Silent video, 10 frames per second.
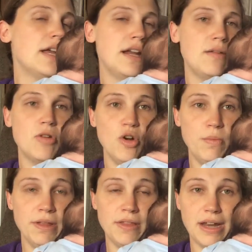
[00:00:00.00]
And I'm
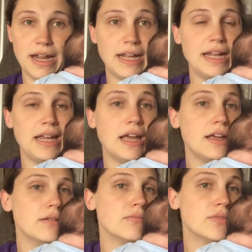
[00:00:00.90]
hoping that I can get
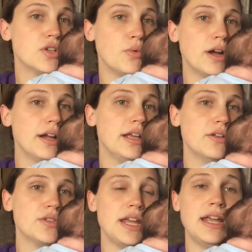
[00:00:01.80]
him to where
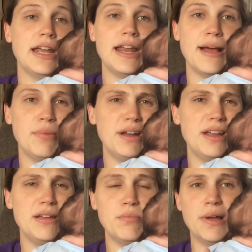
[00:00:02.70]
he'll take a nap in
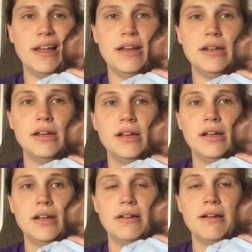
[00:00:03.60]
it, but
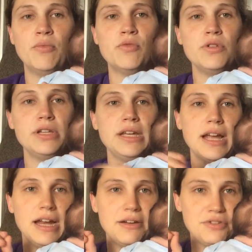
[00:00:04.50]
I'm really
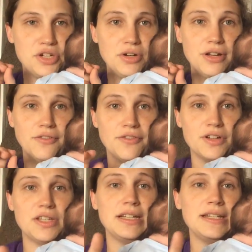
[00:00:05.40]
kind of shooting
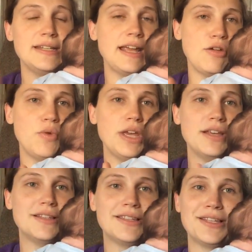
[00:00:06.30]
for 6 to 8
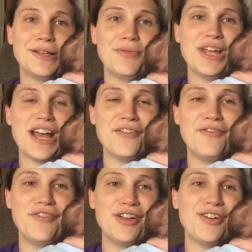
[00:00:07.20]
weeks. We have
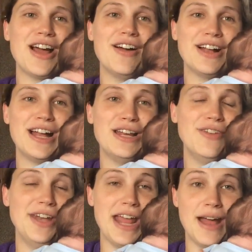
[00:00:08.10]
figured out kind
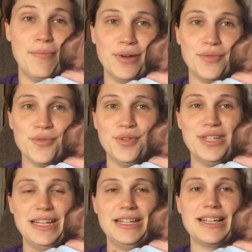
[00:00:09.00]
of a nap and
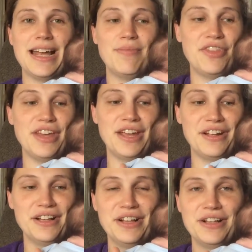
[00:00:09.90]
routine type
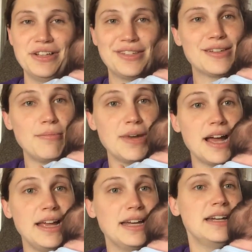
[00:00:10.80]
thing, so I'm
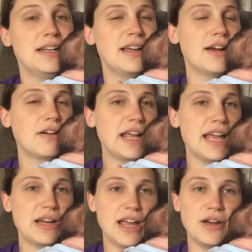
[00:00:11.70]
not in any hurry
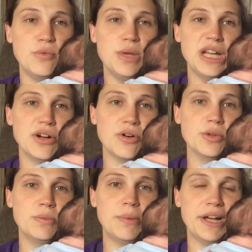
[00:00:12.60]
at a week
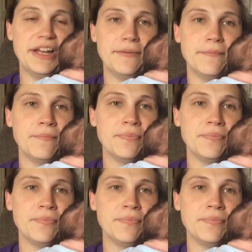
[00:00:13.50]
old, but